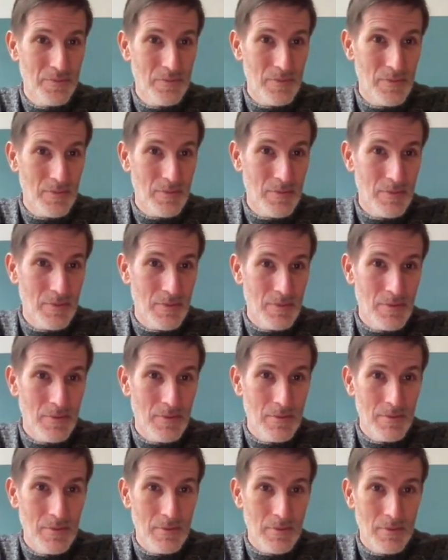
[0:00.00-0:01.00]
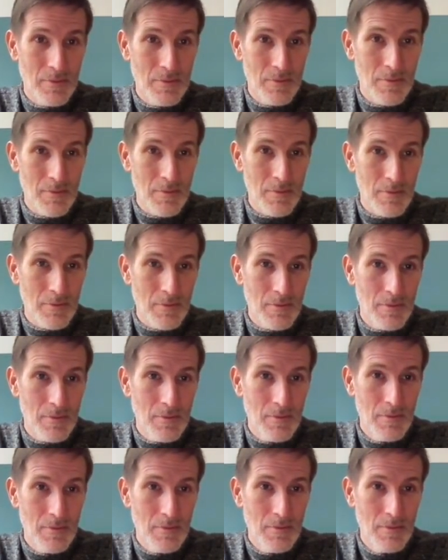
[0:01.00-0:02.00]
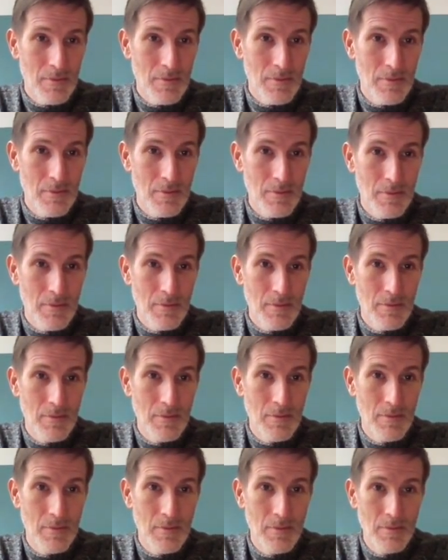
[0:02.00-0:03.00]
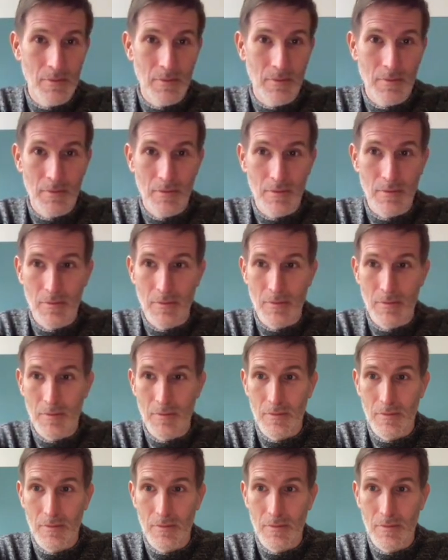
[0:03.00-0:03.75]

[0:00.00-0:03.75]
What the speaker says: Nothing is said.